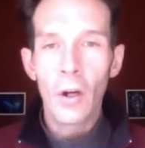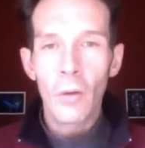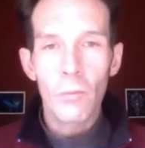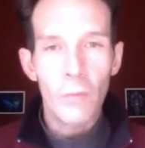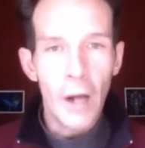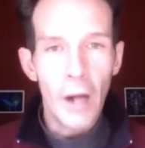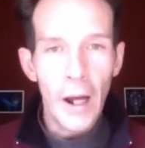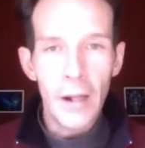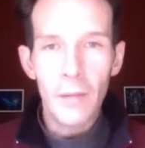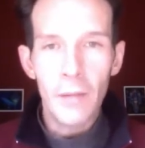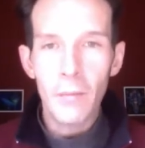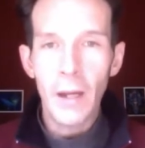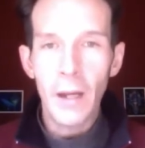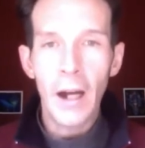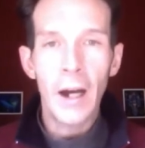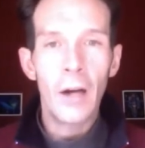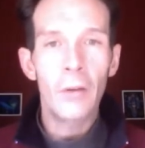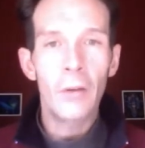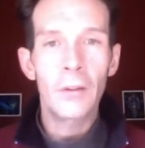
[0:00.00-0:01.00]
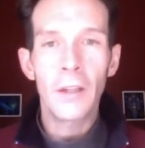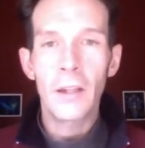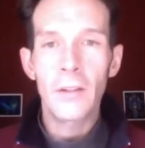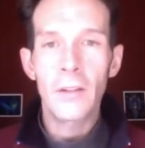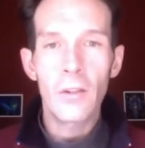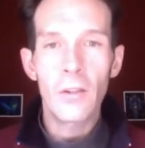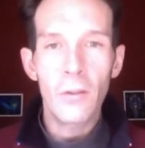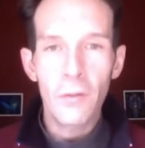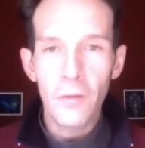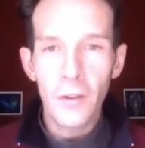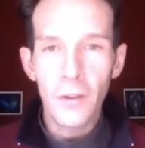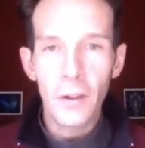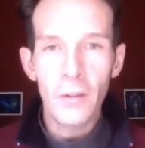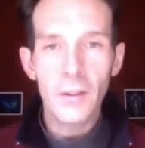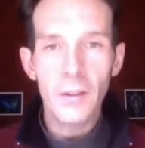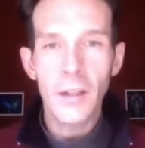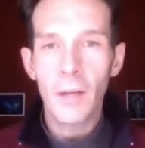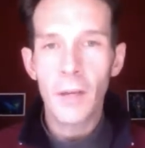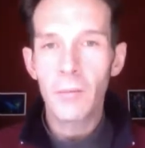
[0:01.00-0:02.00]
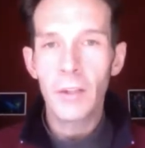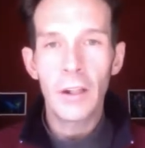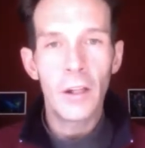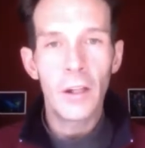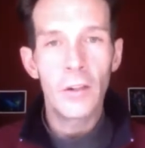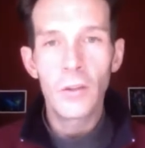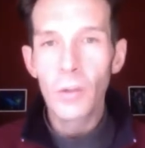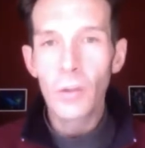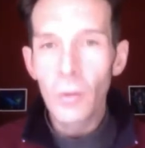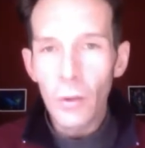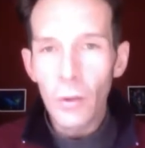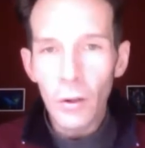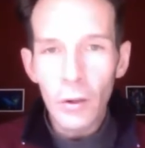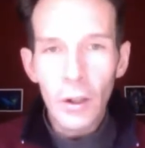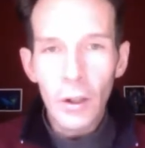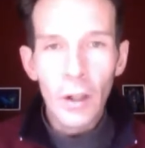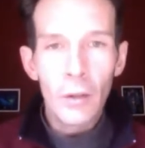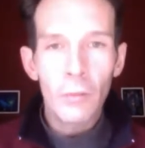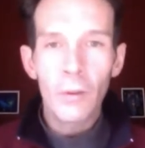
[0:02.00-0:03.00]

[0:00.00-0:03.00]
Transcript: write them out as you feel something, a doodle.